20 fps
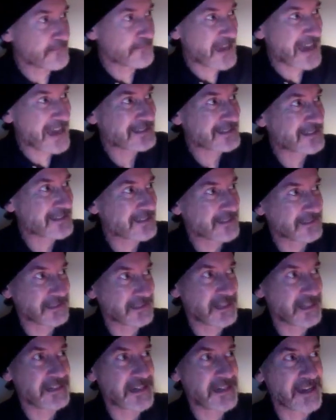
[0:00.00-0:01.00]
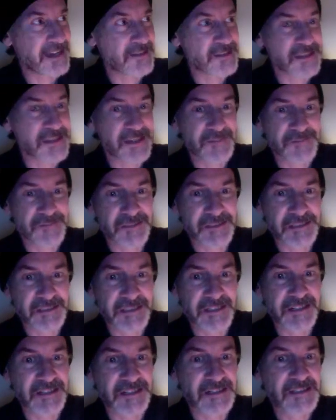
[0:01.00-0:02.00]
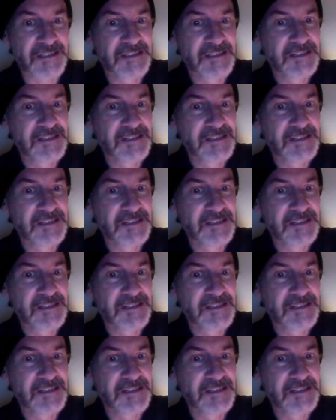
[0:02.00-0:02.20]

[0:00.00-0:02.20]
back to the lighthouse every year.